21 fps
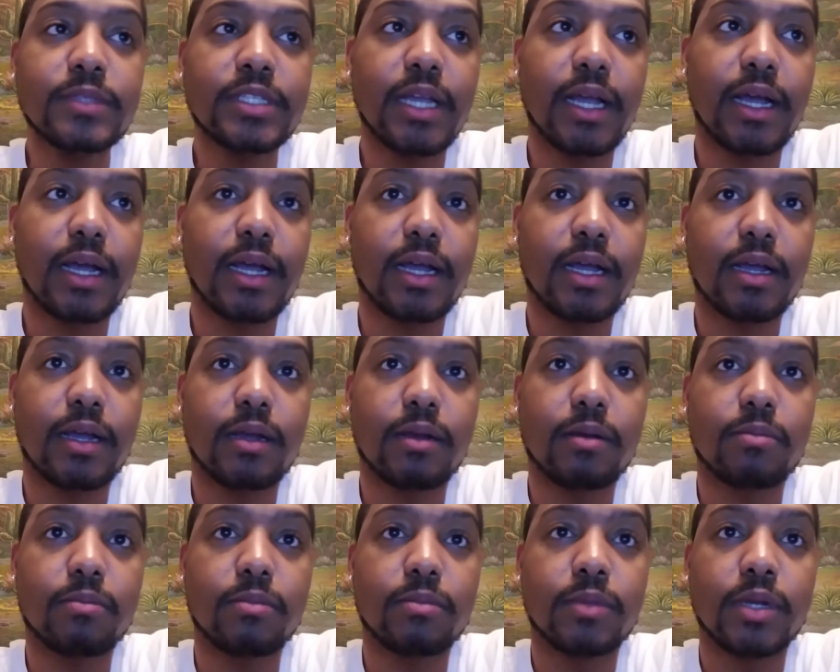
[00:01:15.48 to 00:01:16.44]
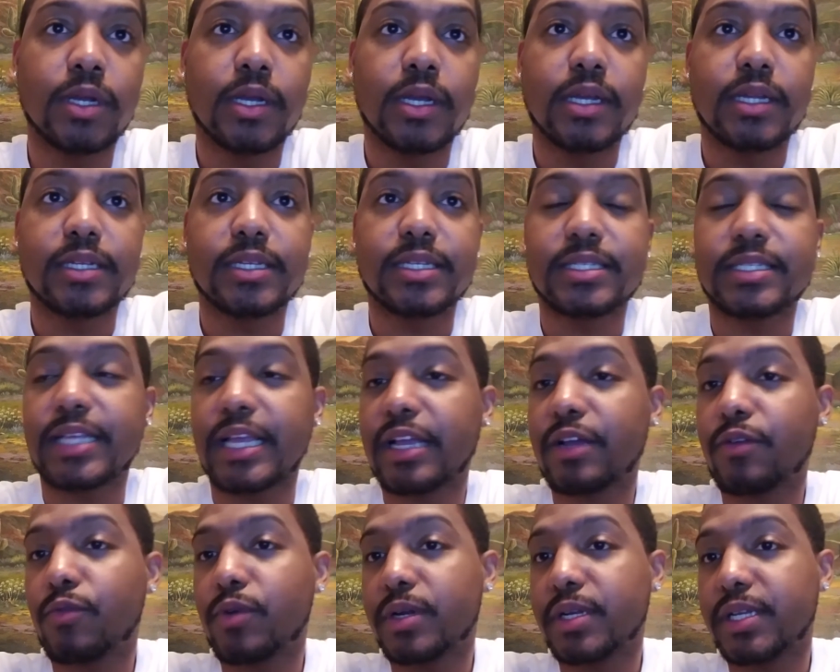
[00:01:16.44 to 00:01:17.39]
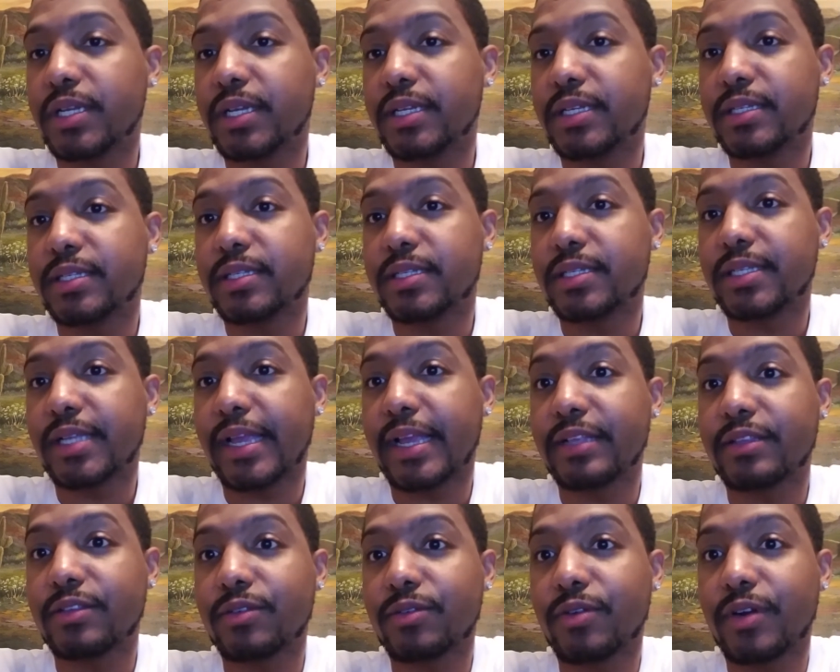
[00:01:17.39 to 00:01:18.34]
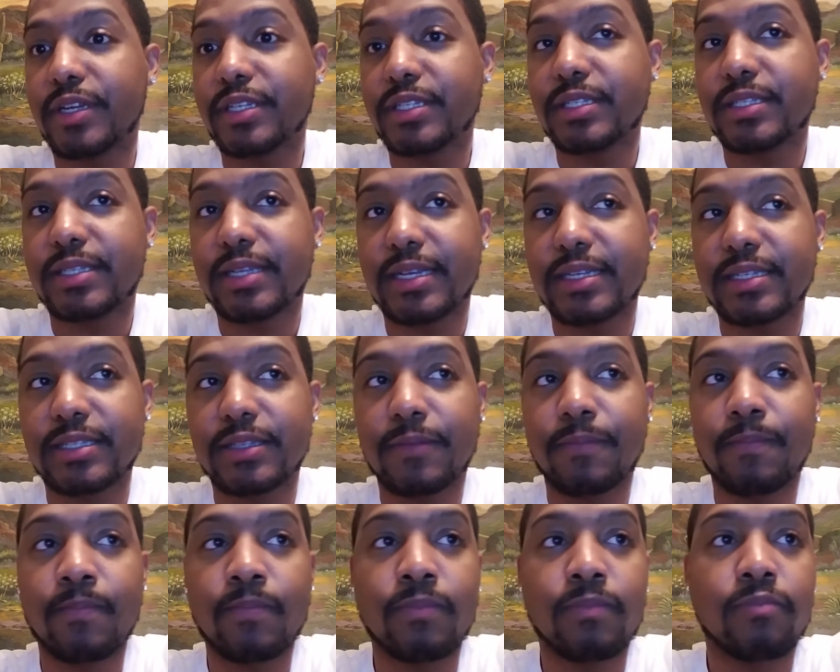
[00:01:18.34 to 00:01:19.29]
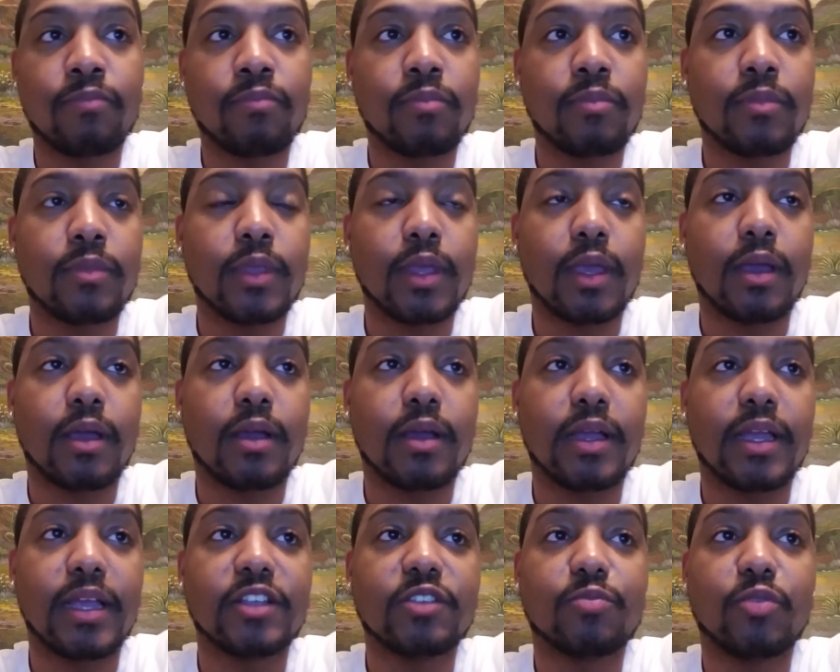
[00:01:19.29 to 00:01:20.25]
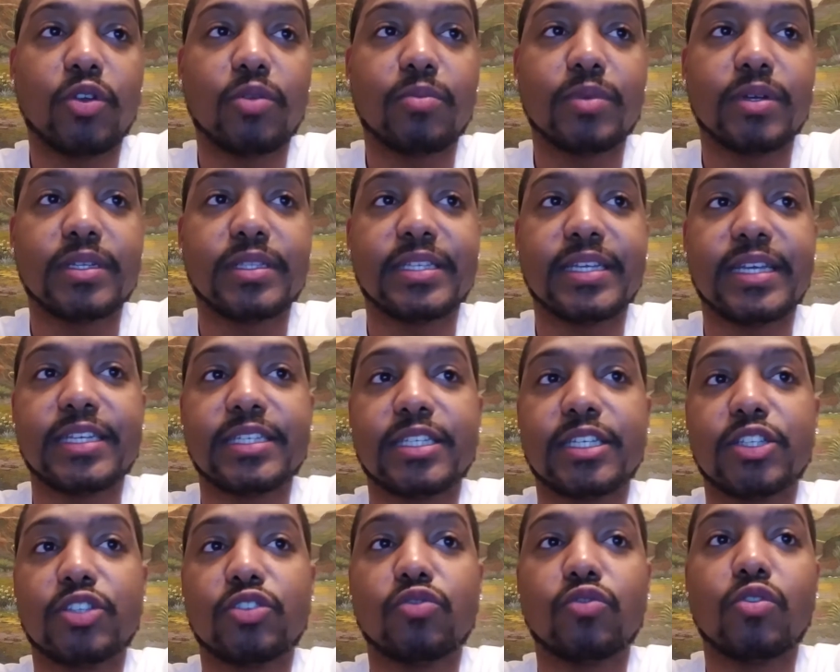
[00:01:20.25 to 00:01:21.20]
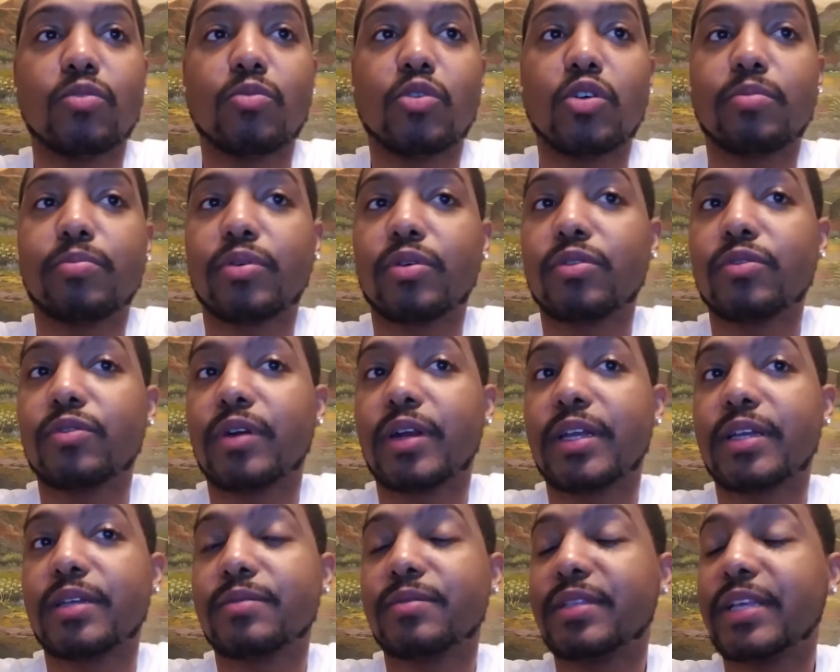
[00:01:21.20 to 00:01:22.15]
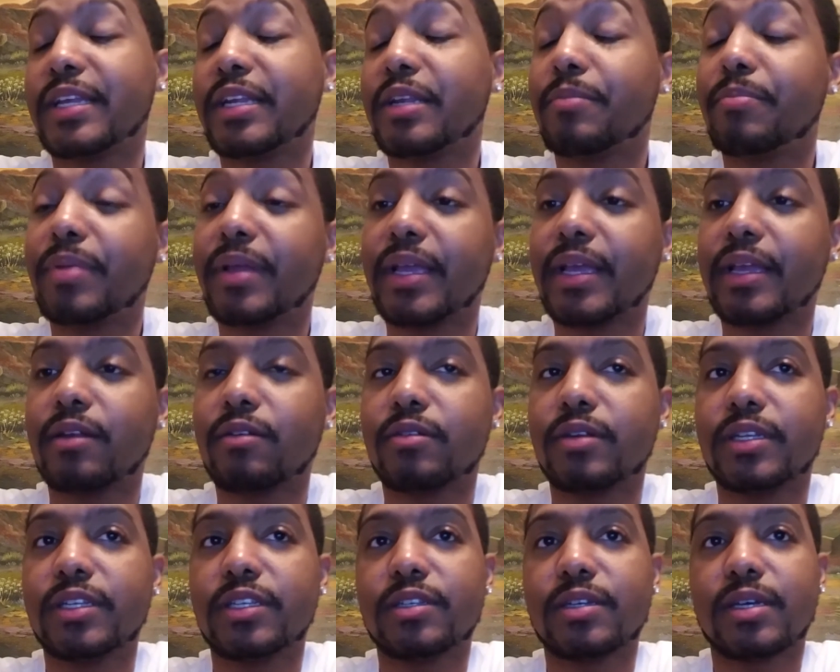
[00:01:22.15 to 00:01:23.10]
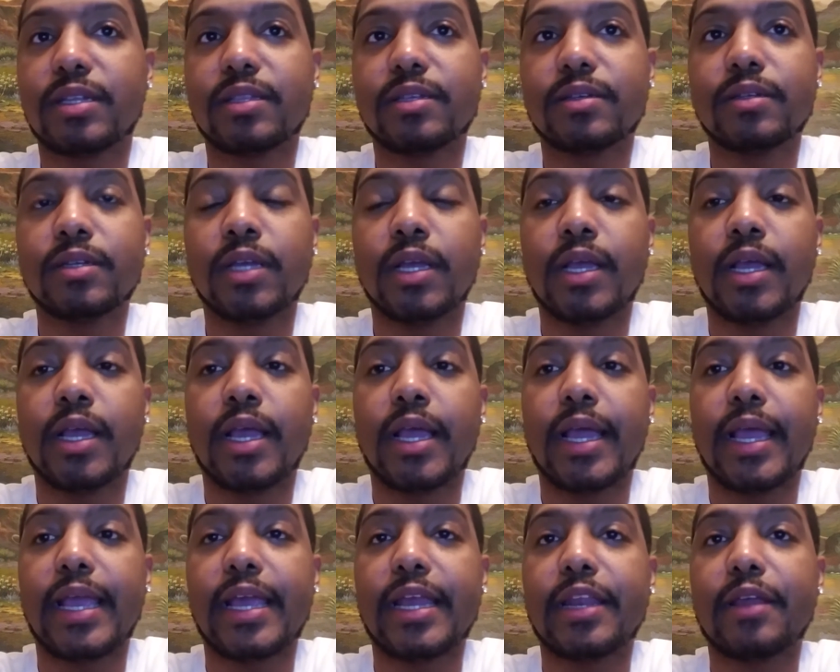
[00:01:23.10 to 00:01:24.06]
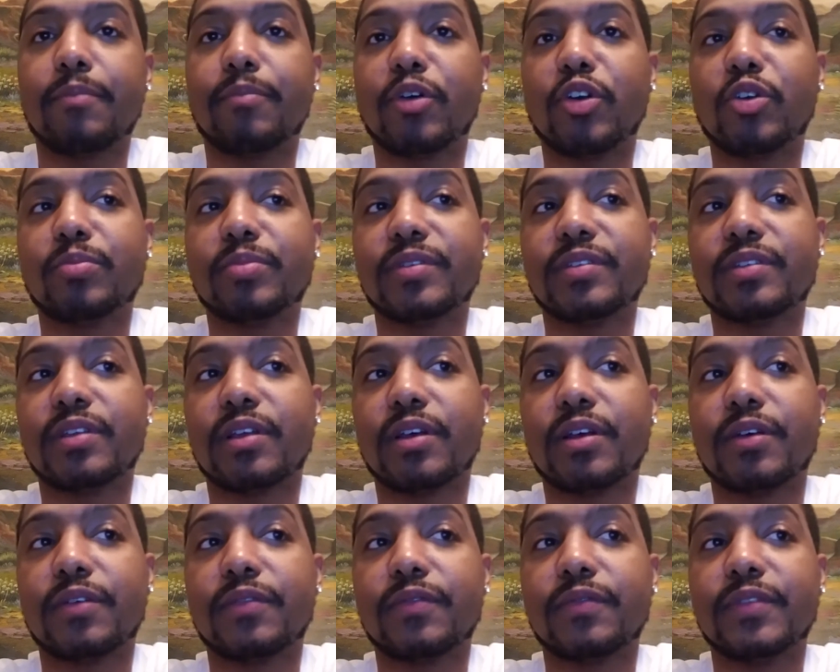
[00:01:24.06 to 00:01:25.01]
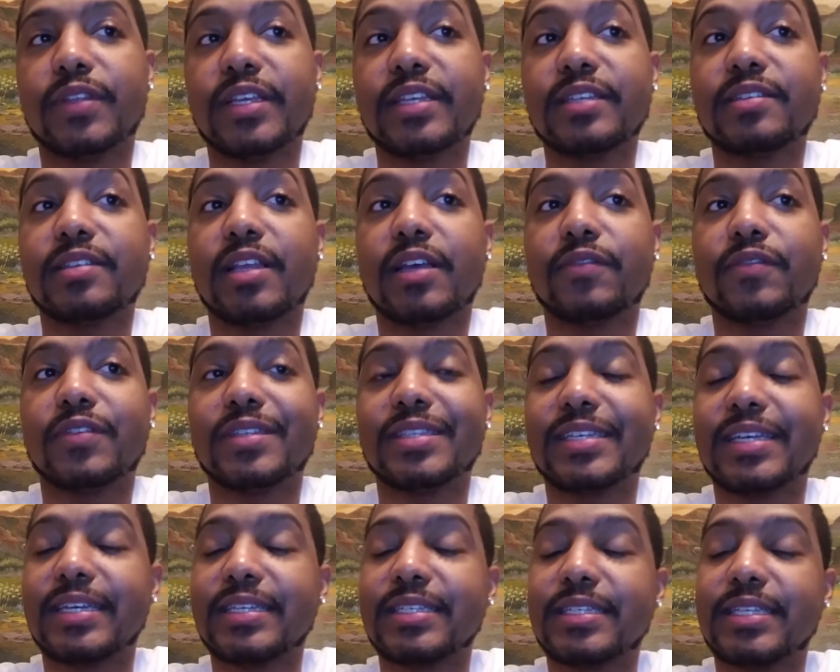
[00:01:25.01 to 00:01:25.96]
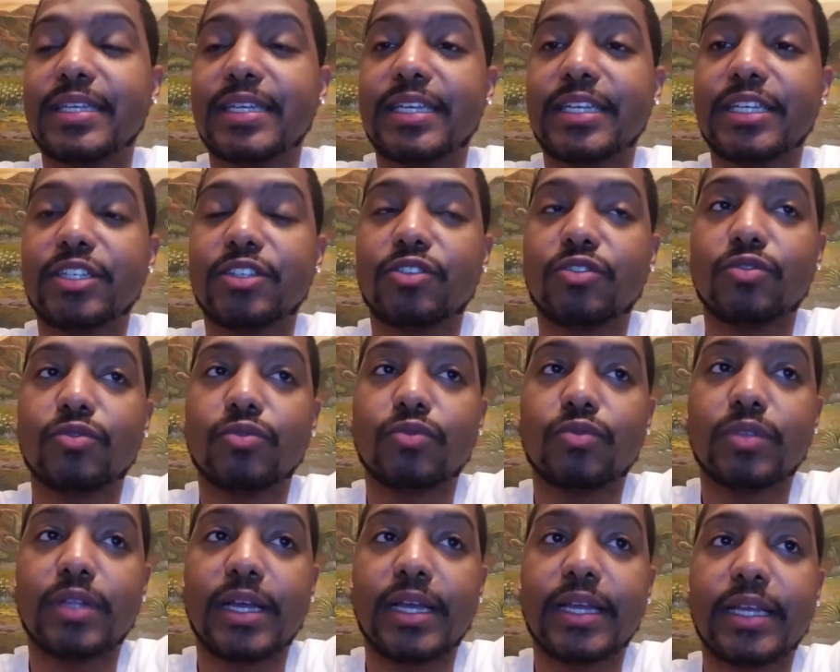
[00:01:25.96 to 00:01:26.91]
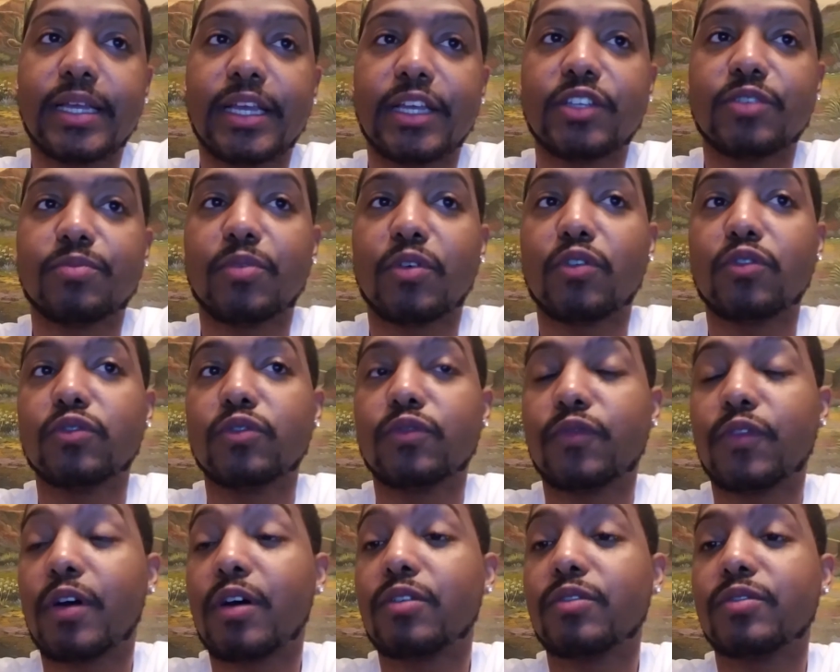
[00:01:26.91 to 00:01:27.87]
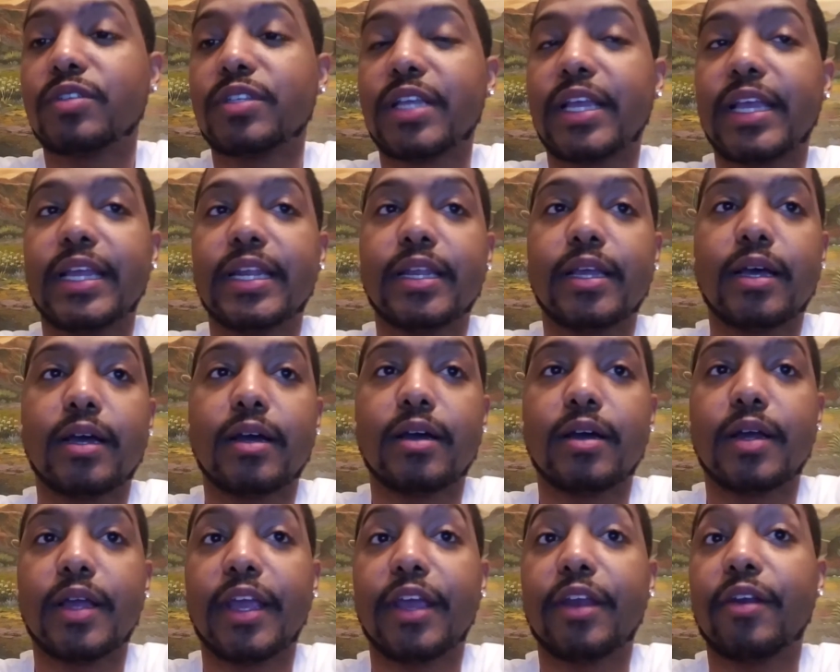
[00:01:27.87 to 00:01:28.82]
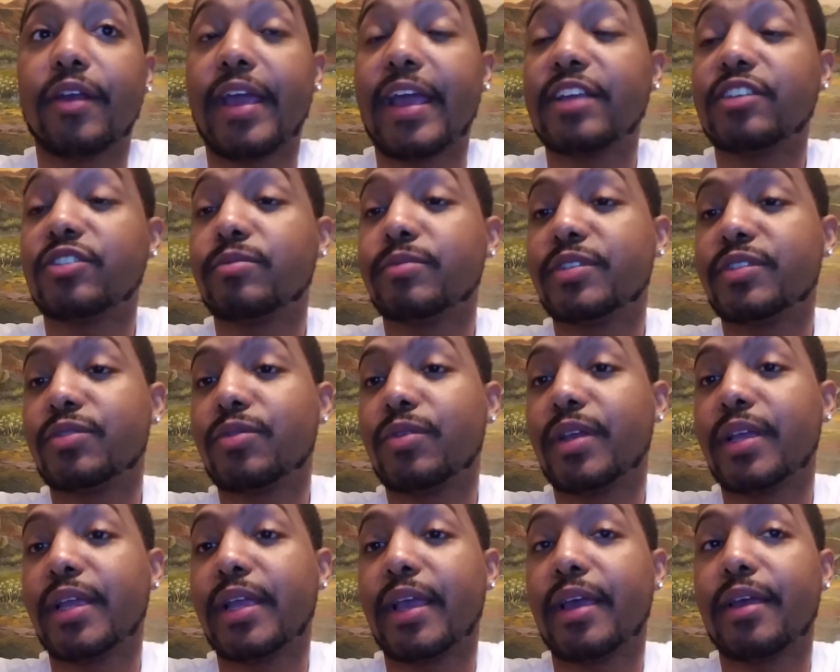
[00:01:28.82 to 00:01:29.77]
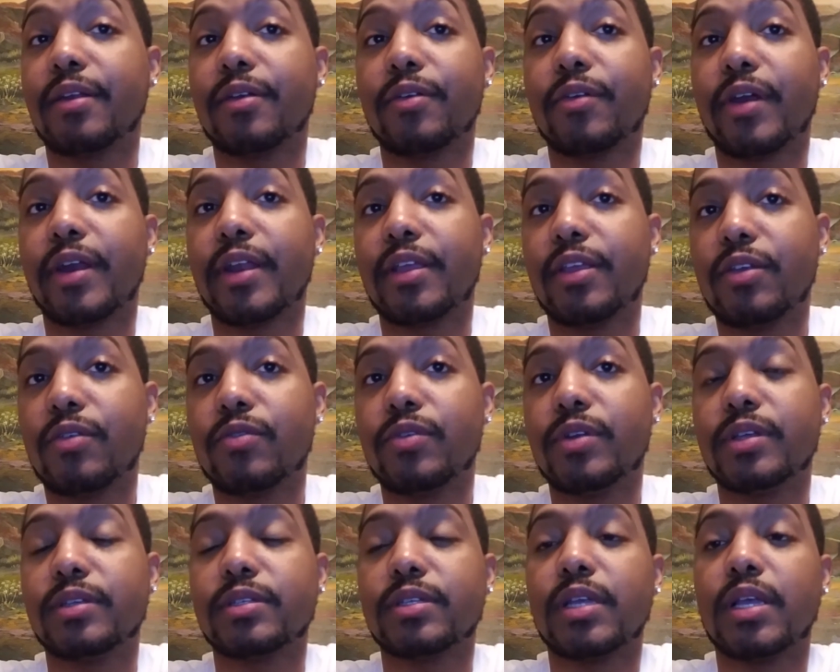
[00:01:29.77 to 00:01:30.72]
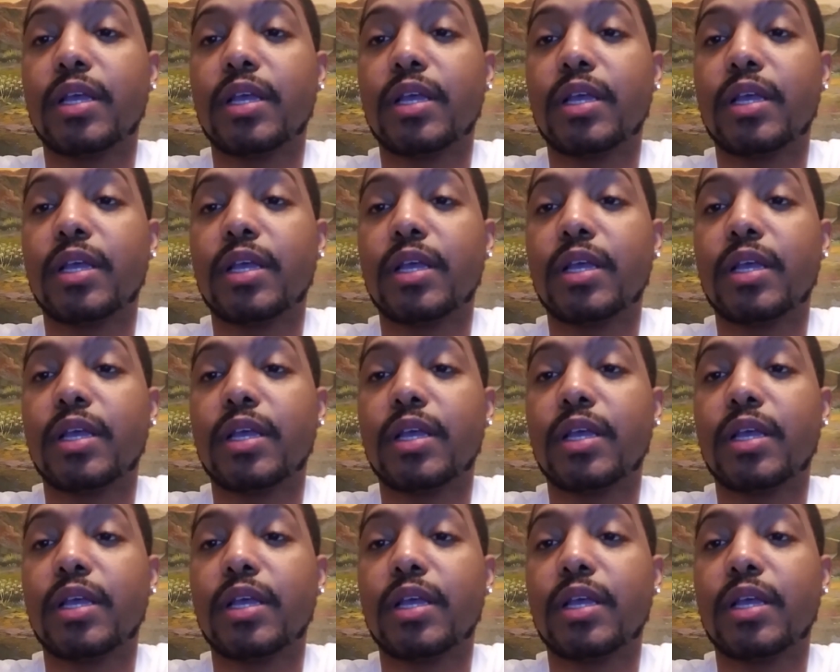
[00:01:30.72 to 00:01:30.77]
The second one is integration testing. It's pretty much testing 2 or more programs that depend on each other. And the purpose of this level of testing is to expose faults in the interaction between integrated units.